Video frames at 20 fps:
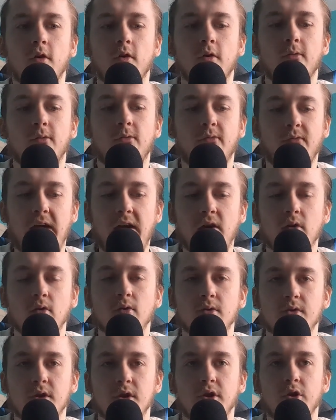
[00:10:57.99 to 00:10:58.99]

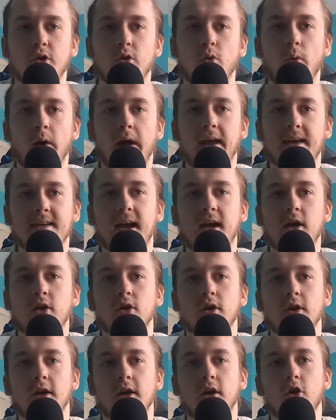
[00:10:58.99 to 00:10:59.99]
fails to do is
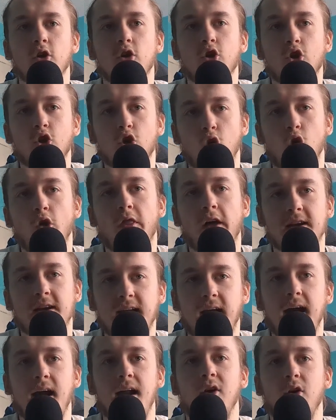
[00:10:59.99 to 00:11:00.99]
actually cut that
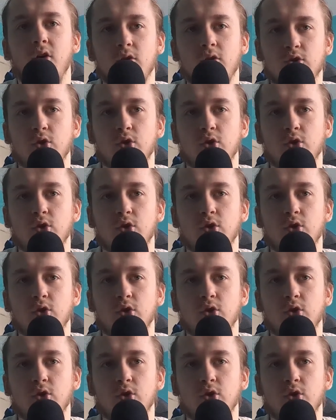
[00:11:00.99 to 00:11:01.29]
dialogue so